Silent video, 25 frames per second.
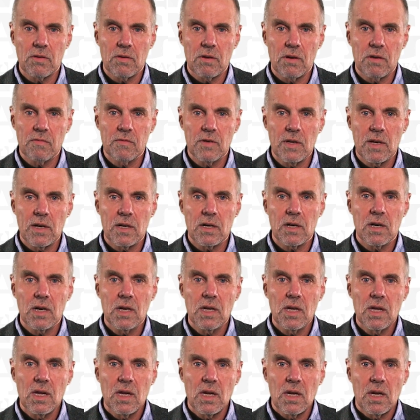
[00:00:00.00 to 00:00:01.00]
curve
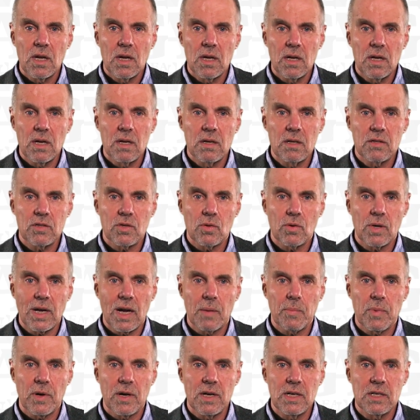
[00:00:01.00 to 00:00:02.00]
there. So
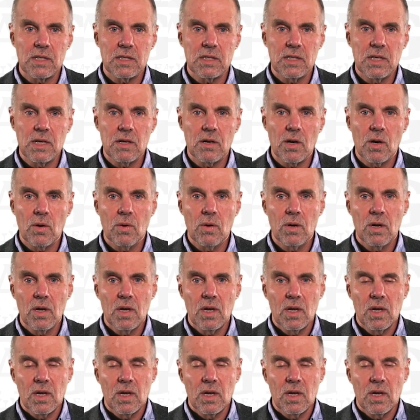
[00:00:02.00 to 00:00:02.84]
kappa is 0.